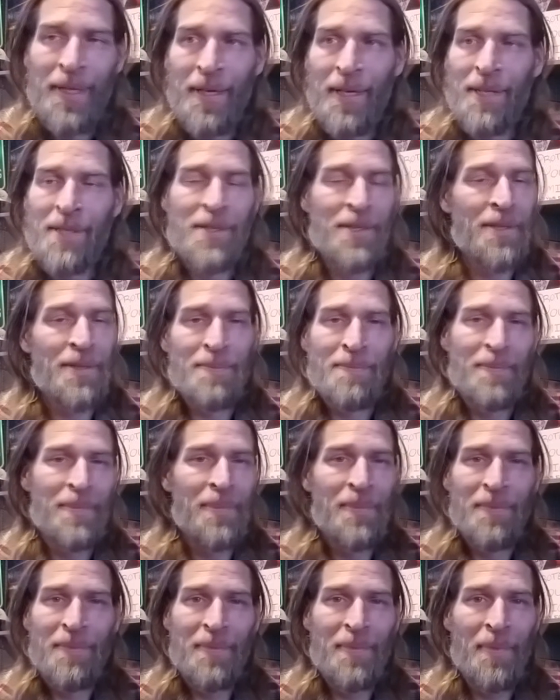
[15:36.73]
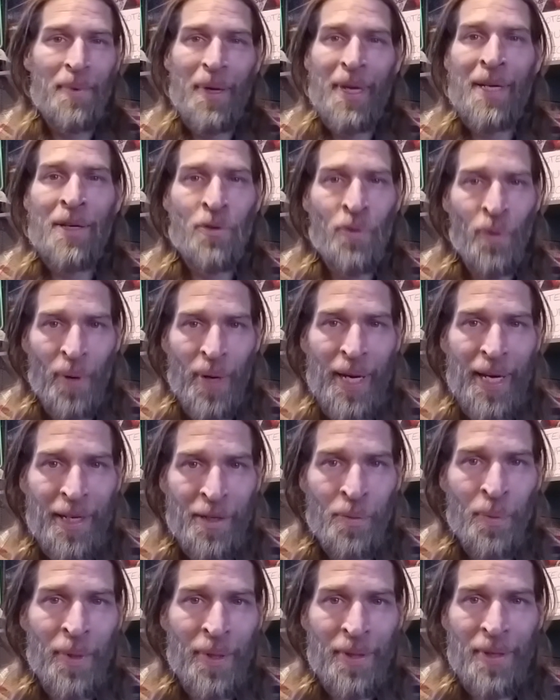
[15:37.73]
It's
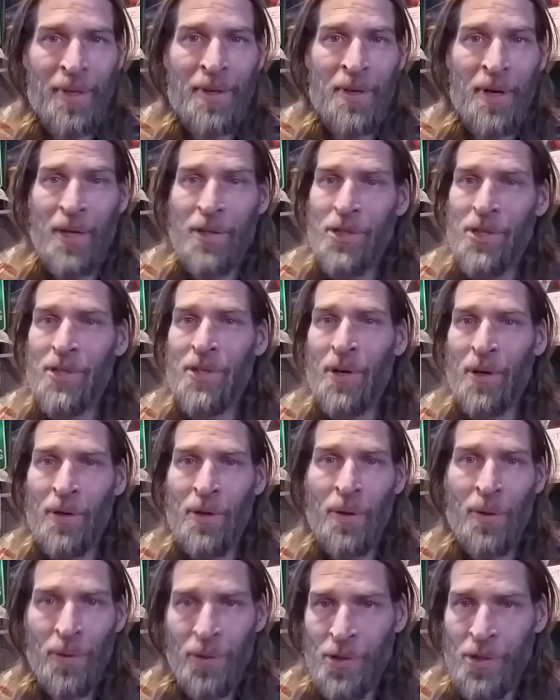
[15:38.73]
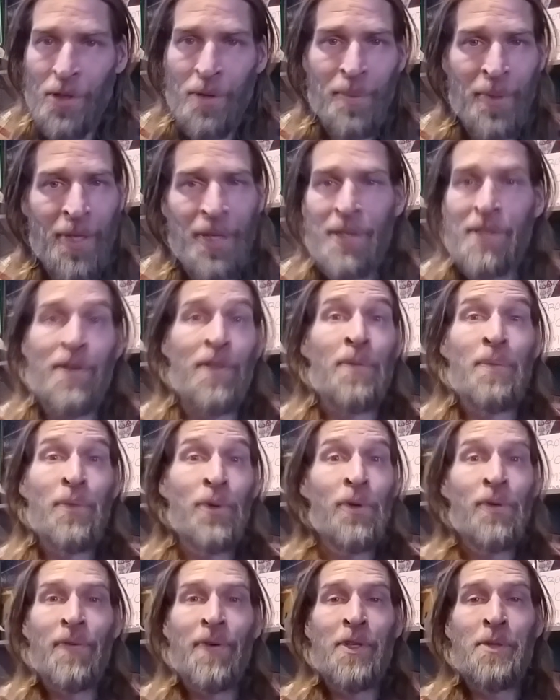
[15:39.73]
ingrained within not just our culture because of the
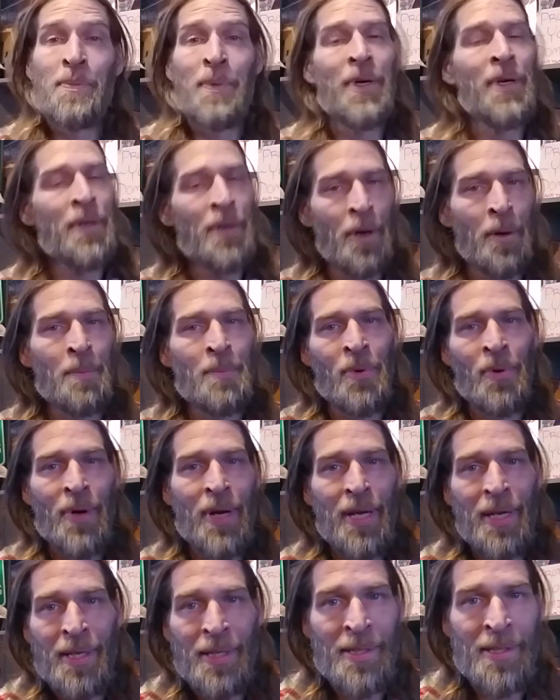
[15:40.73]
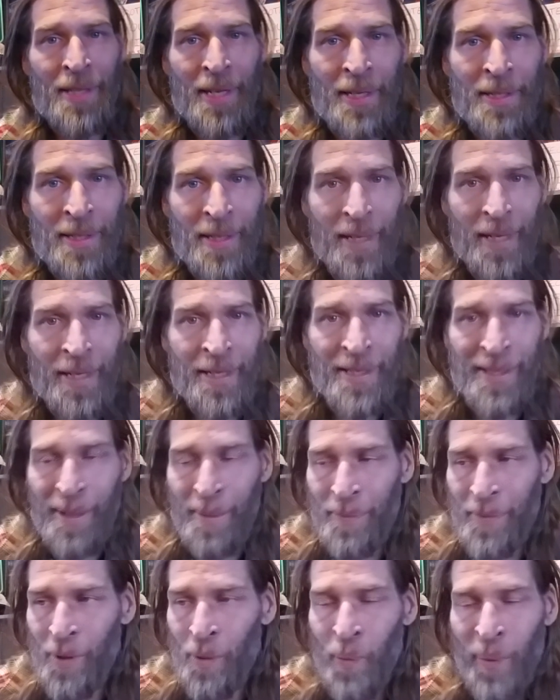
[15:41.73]
movies, but in our brains. It's
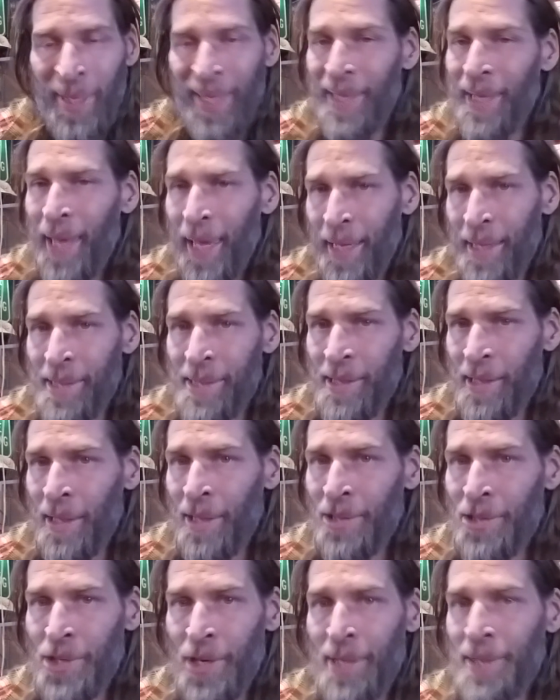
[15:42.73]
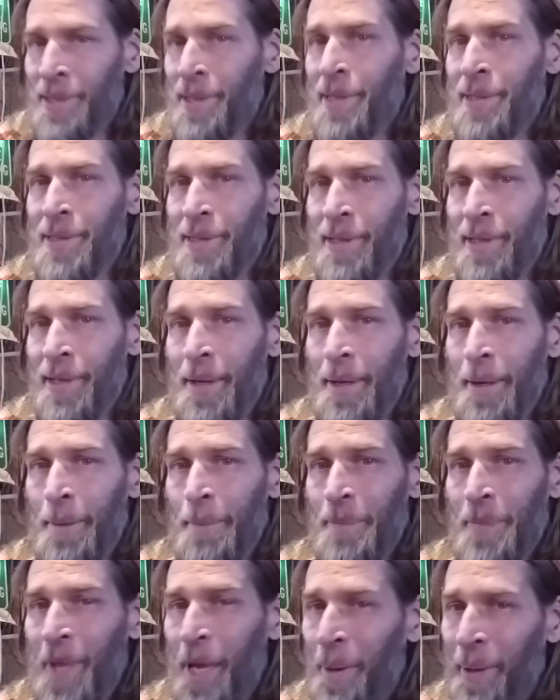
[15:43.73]
something we like seeing justice.
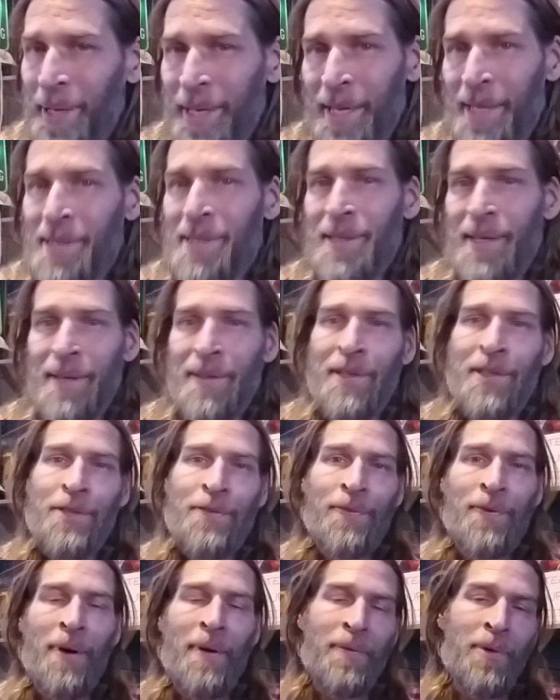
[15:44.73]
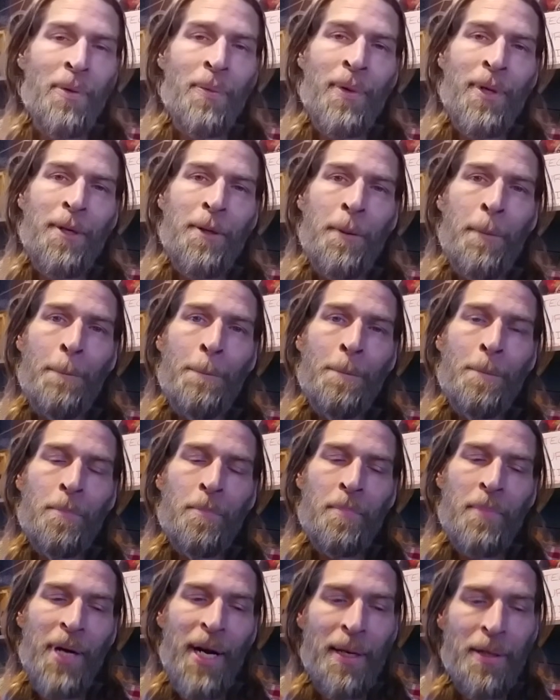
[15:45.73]
Now, I can't say this for everyone,
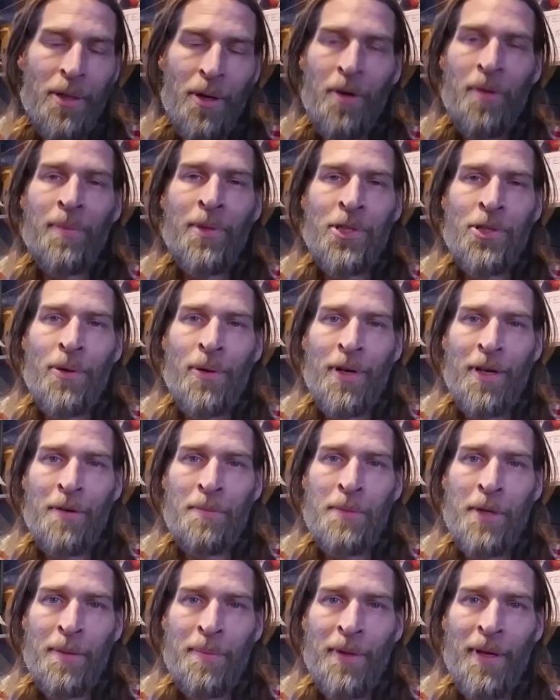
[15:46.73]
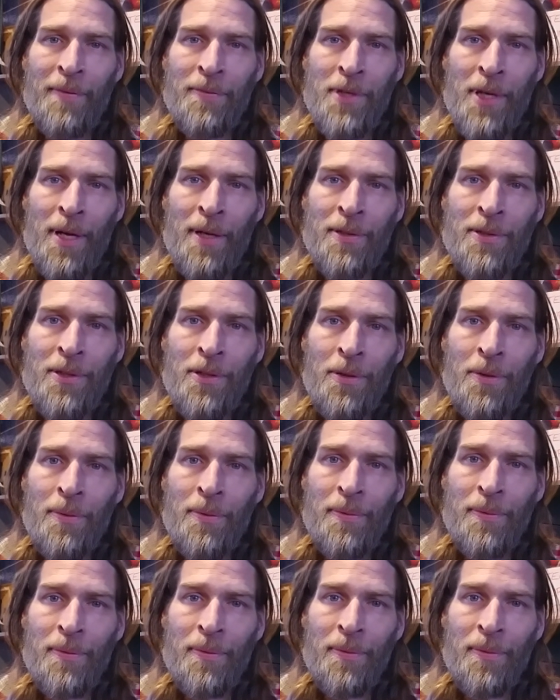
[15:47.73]
but I know a majority of people I've talked to,
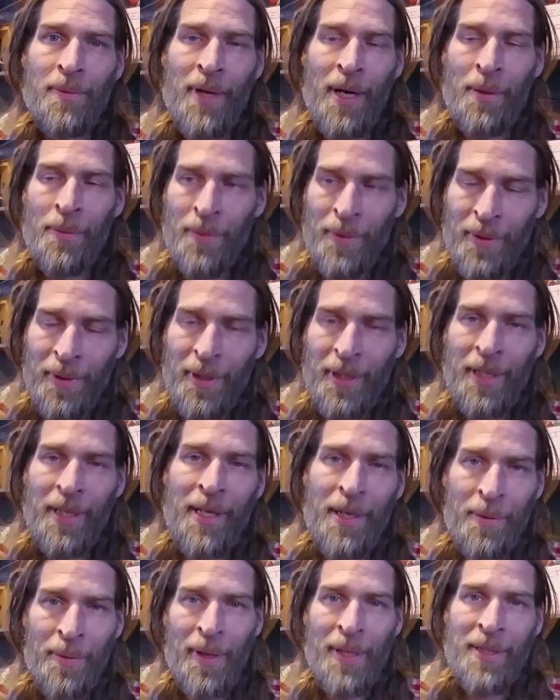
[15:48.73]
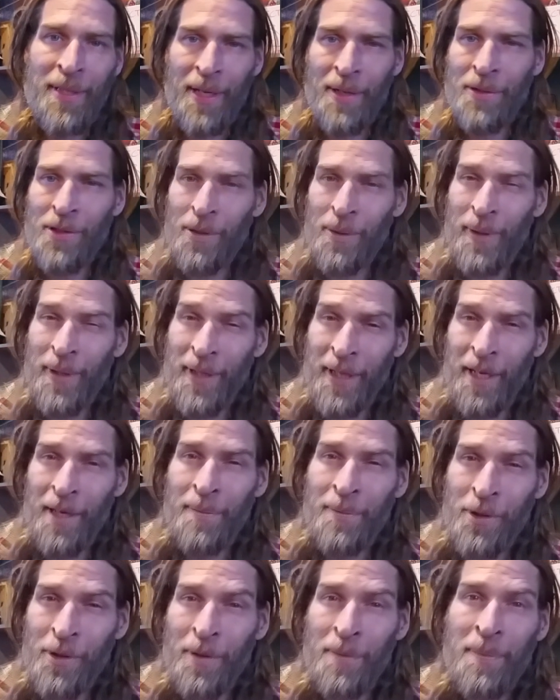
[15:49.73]
when I really get right down to it and get
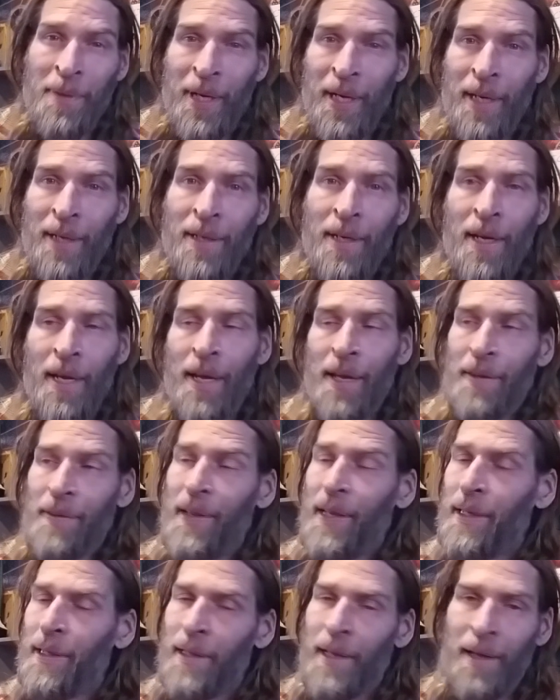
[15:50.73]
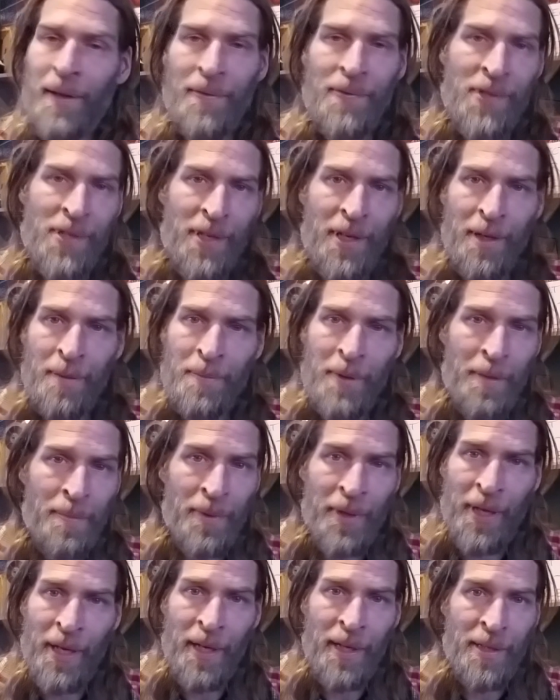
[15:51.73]
them to admit it, they love seeing
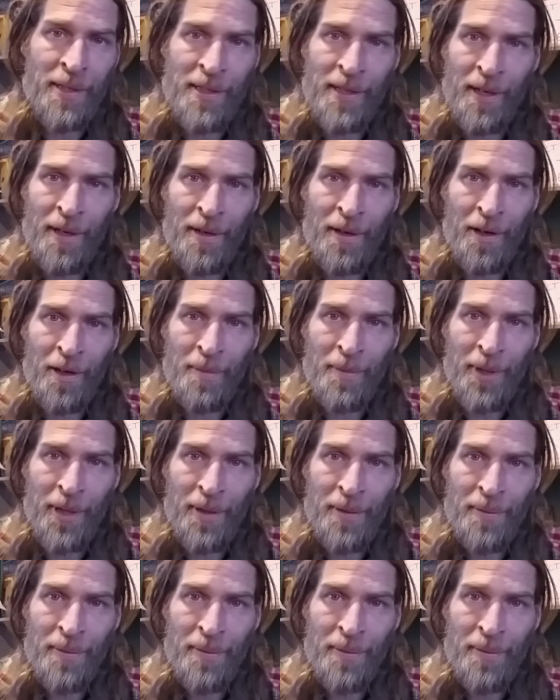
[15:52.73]
people get instant karma.